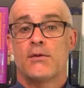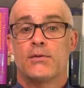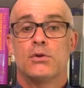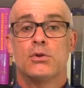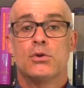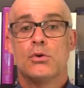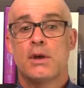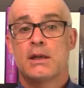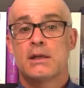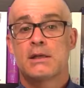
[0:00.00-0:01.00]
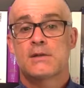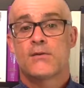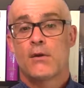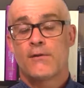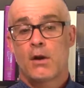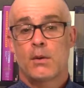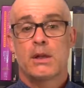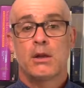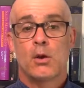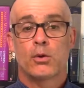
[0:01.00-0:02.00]
If you're doing this for a
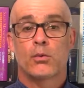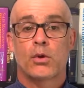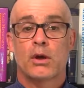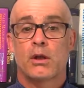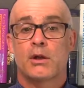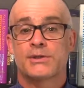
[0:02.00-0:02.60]
very noteworthy